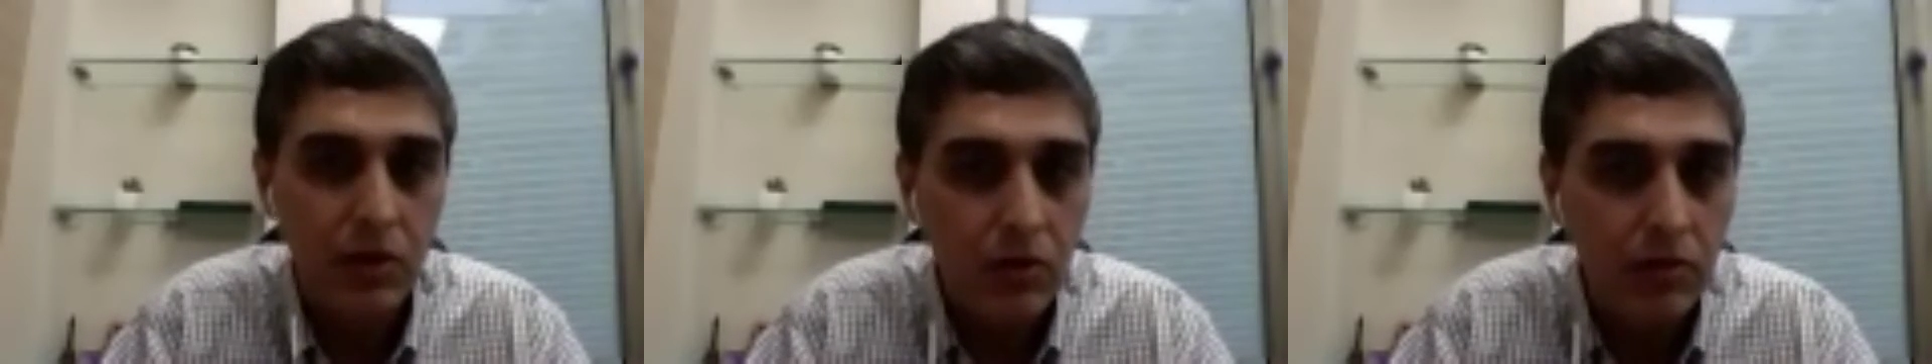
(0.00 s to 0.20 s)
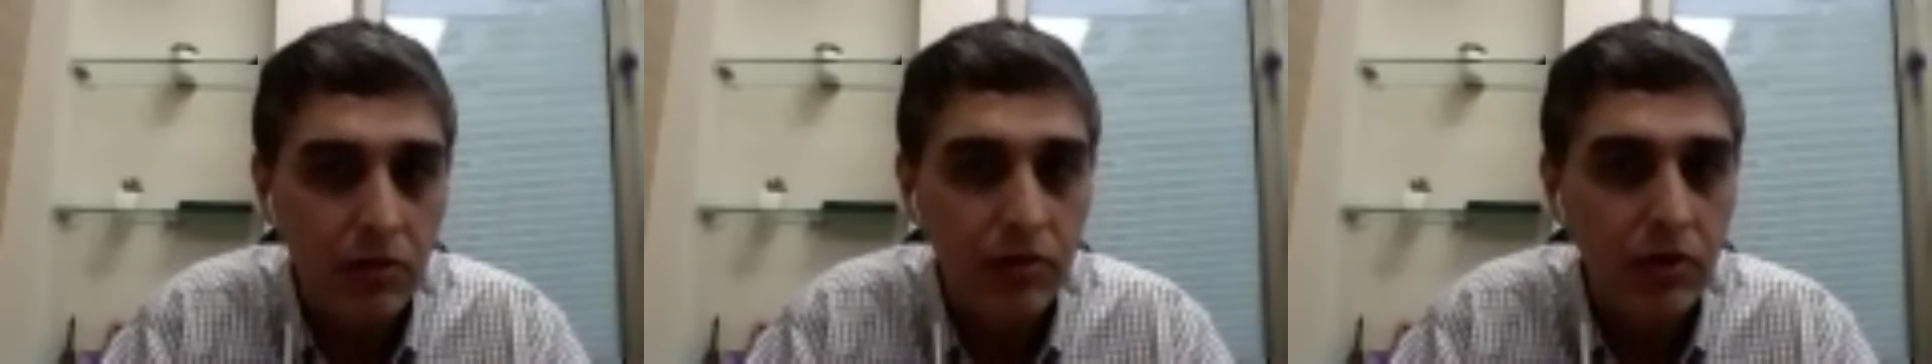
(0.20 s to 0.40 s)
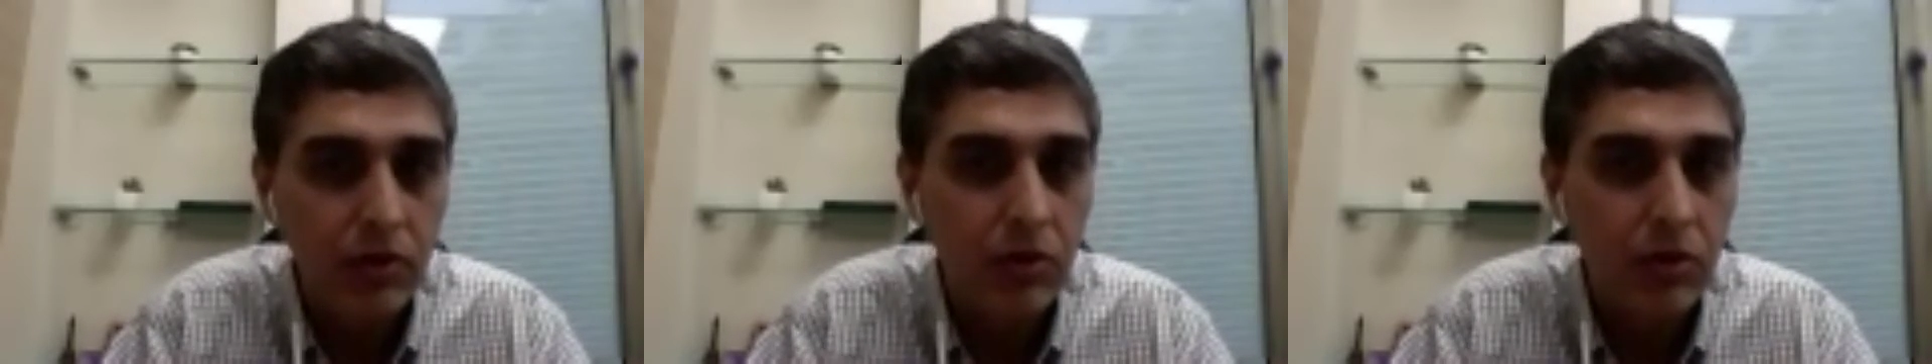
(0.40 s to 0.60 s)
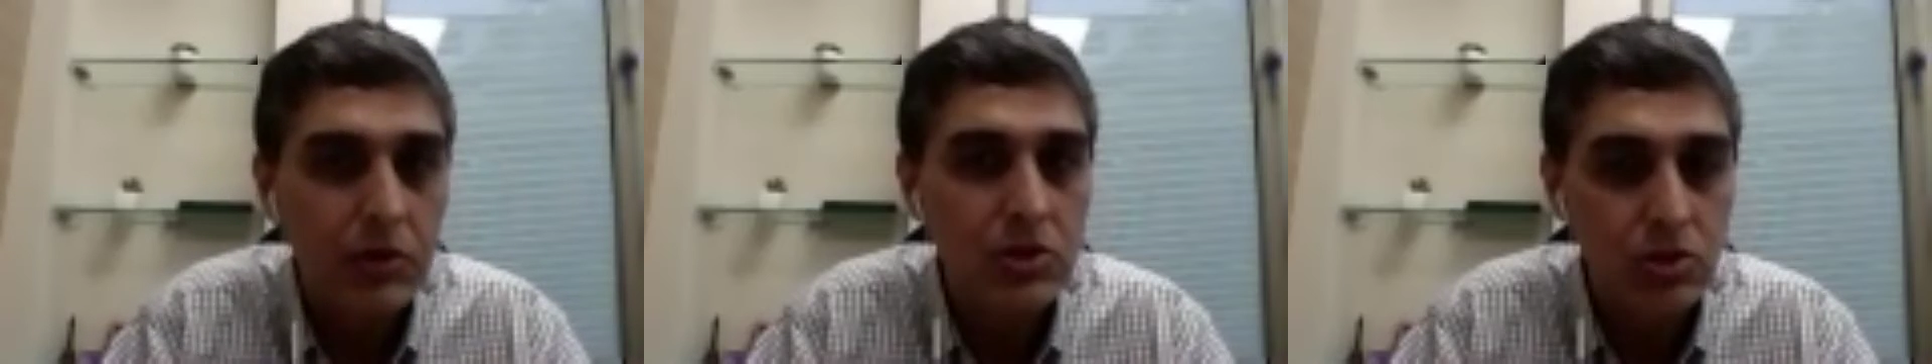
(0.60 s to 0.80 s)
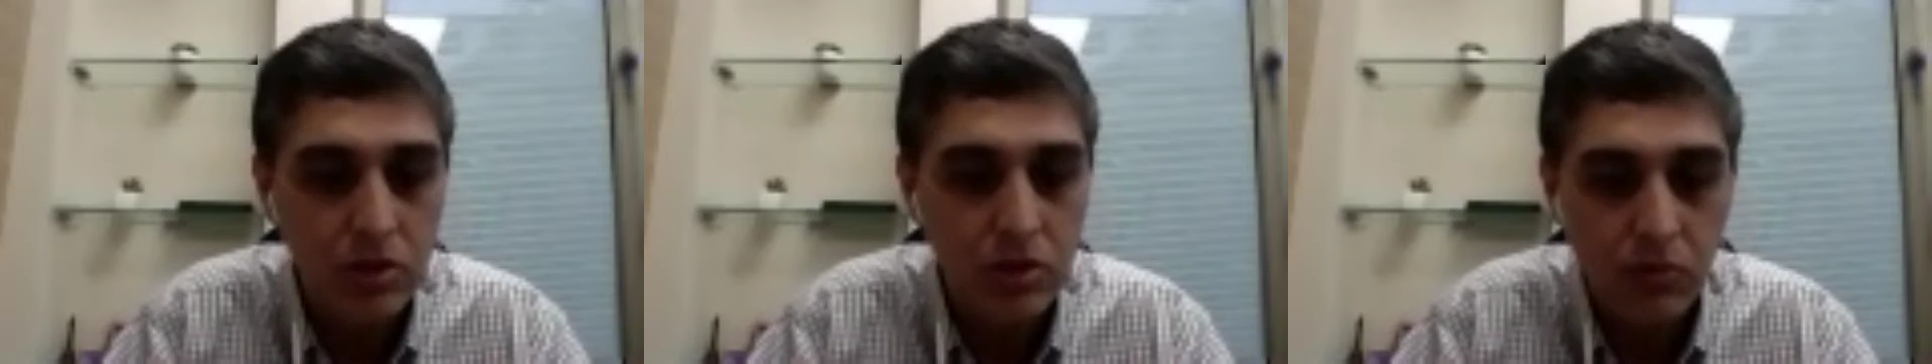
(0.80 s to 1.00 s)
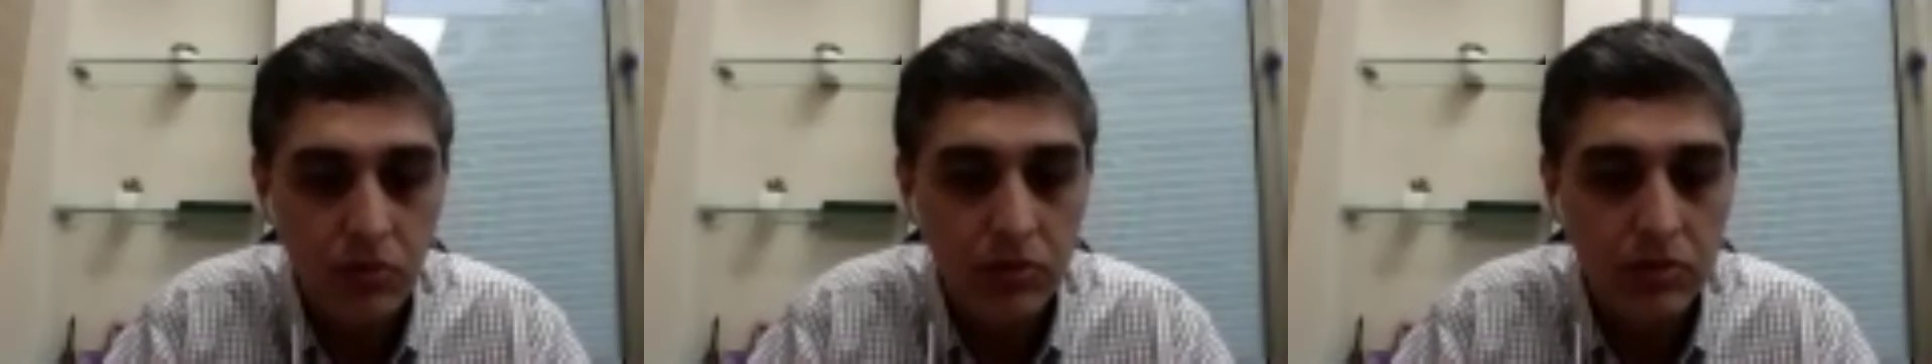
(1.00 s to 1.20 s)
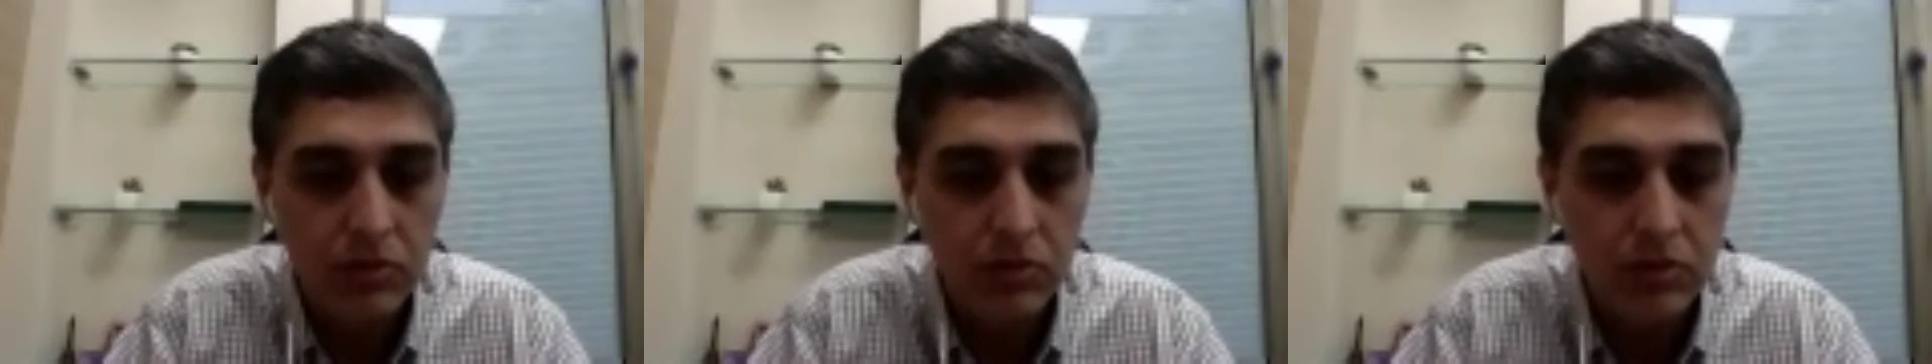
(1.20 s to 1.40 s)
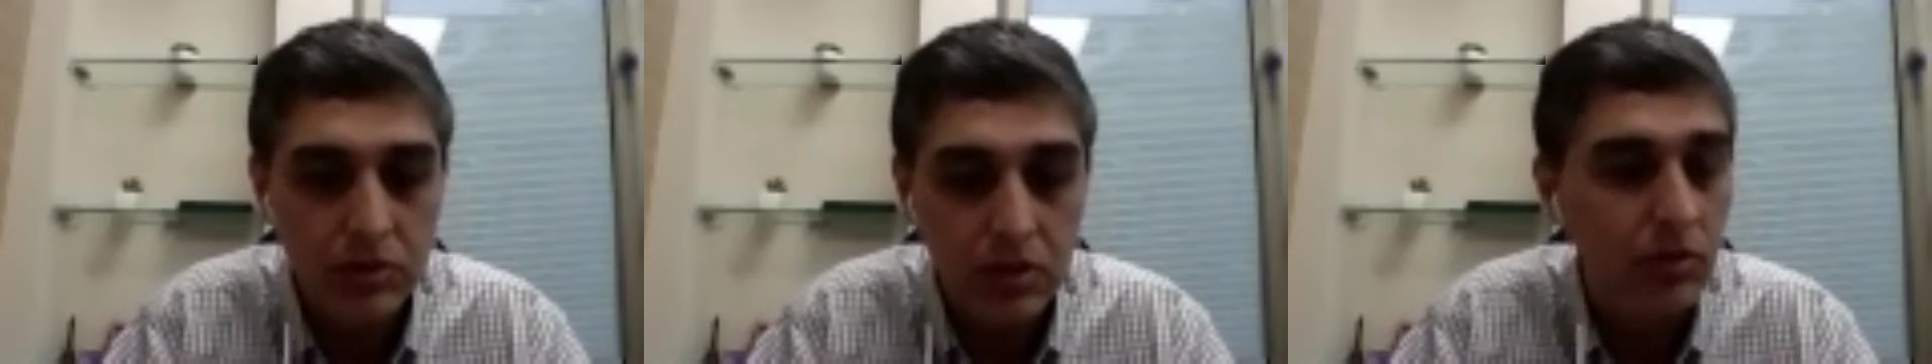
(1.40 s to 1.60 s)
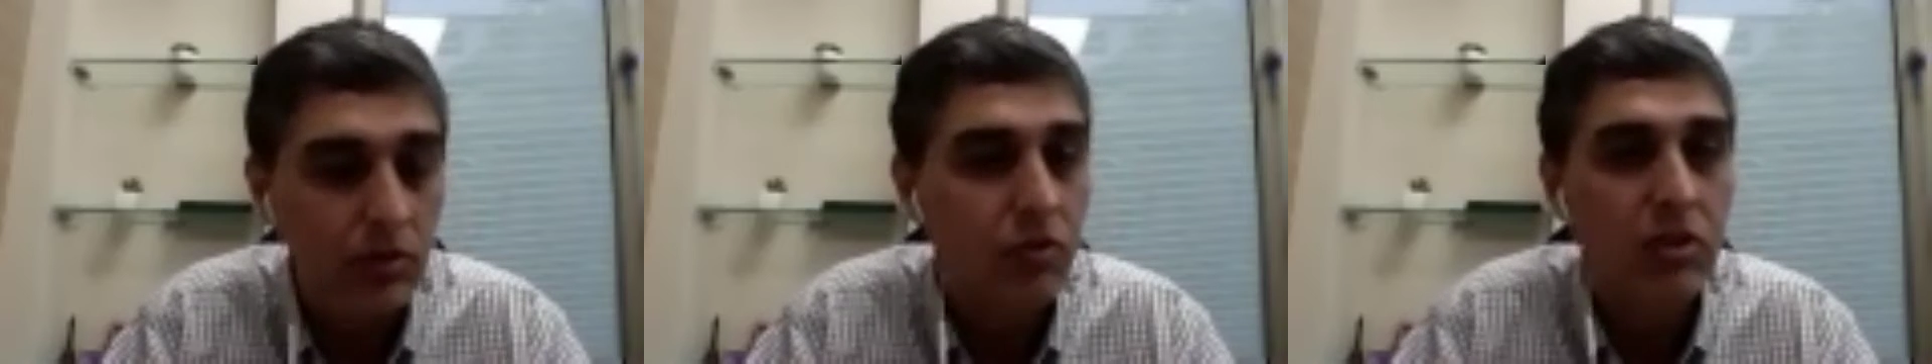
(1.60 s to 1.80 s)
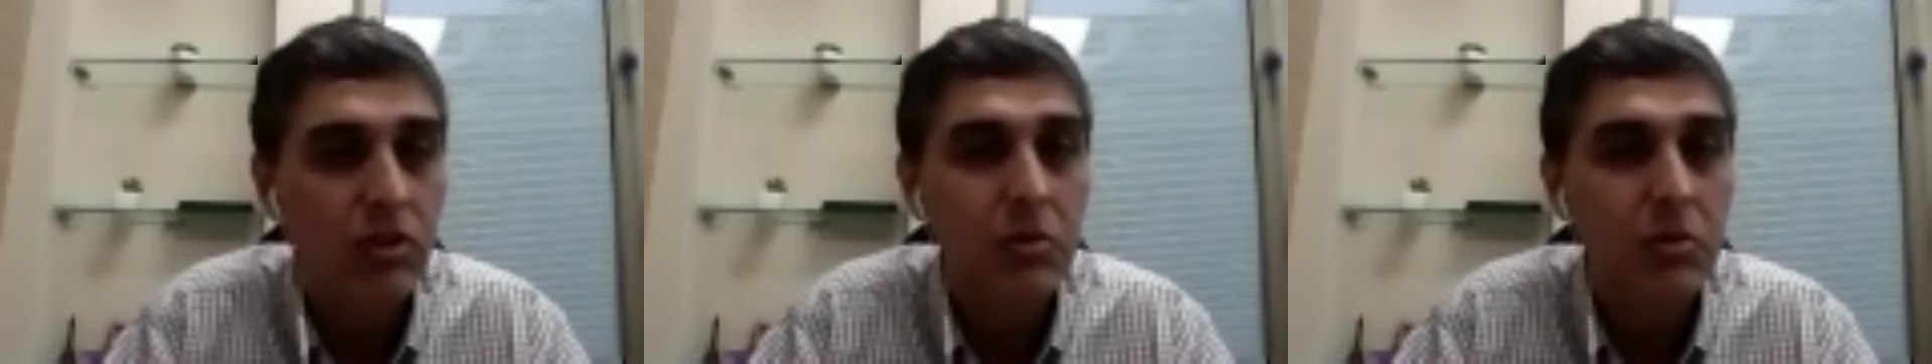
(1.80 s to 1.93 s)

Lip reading: of your question was what's the difference